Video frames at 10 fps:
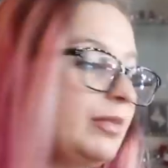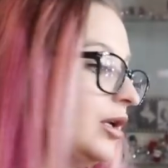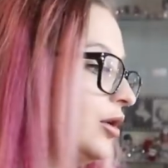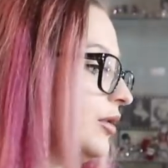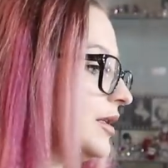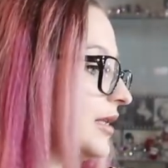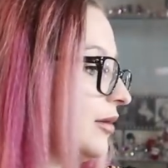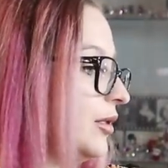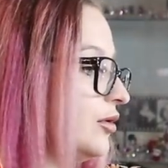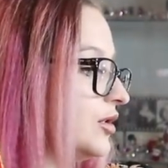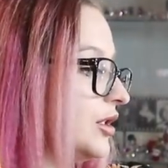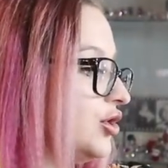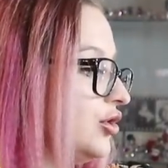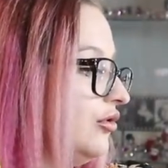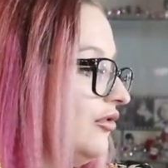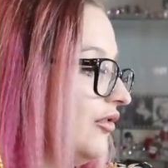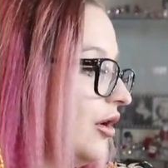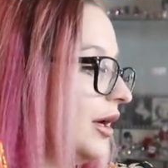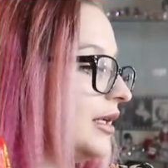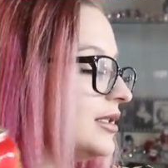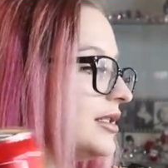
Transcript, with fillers: bit of Lucas though because I do find,